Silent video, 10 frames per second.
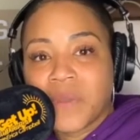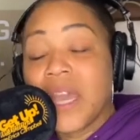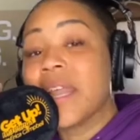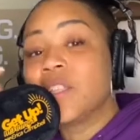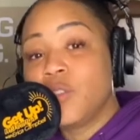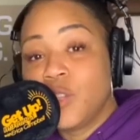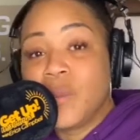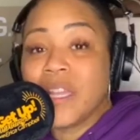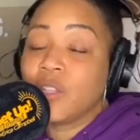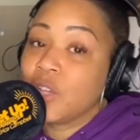And as you do
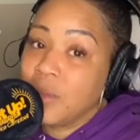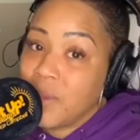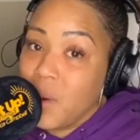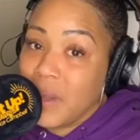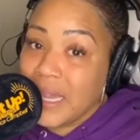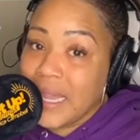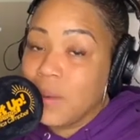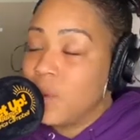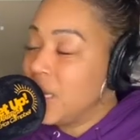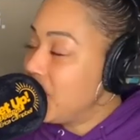that, you keep going.
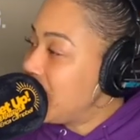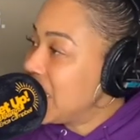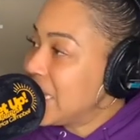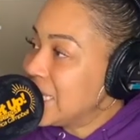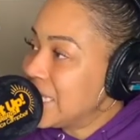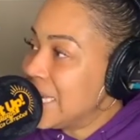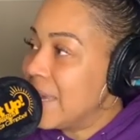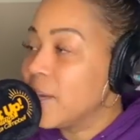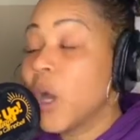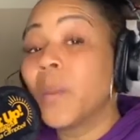Will it be easy?
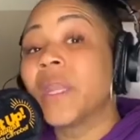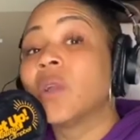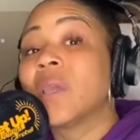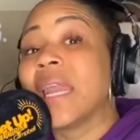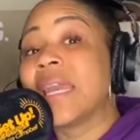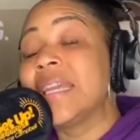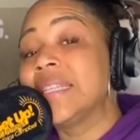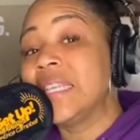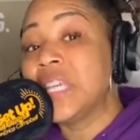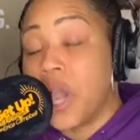No, but it'll get
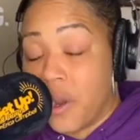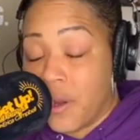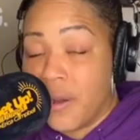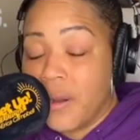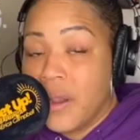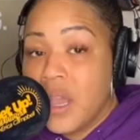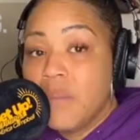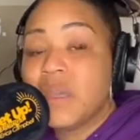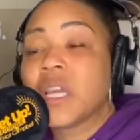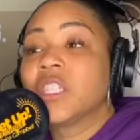easier
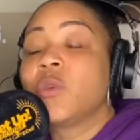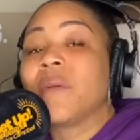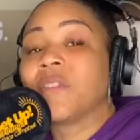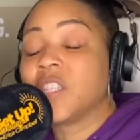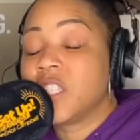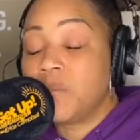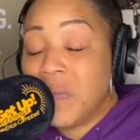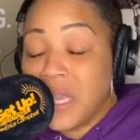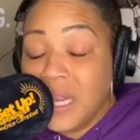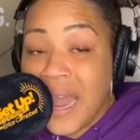because you have to
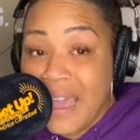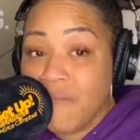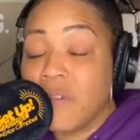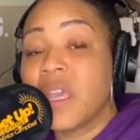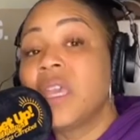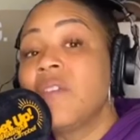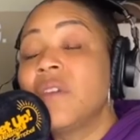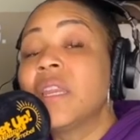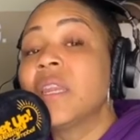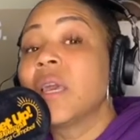speak life
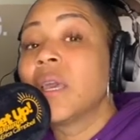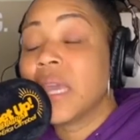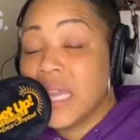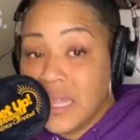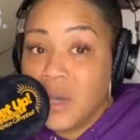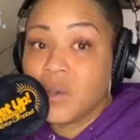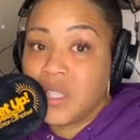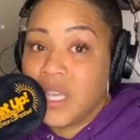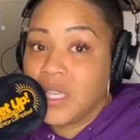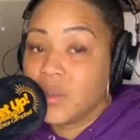even in those
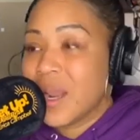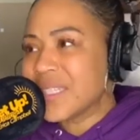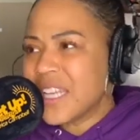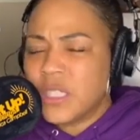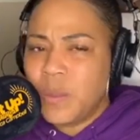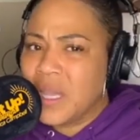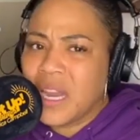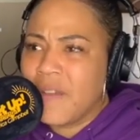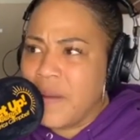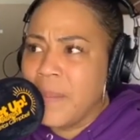things. When I say speak
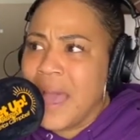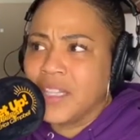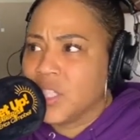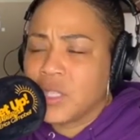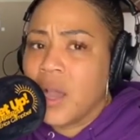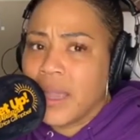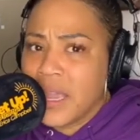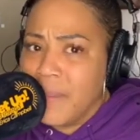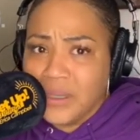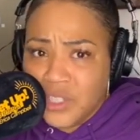life, I'm not just talking
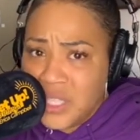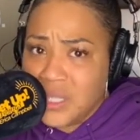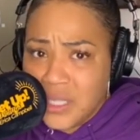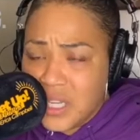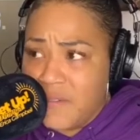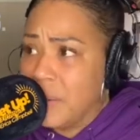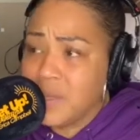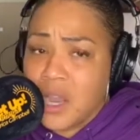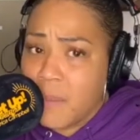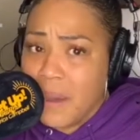about Jesus stuff. I'm
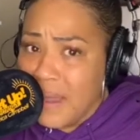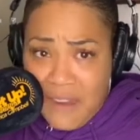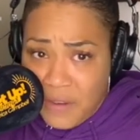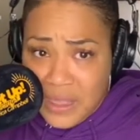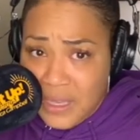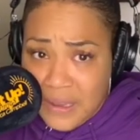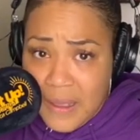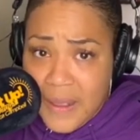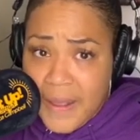talking about everything.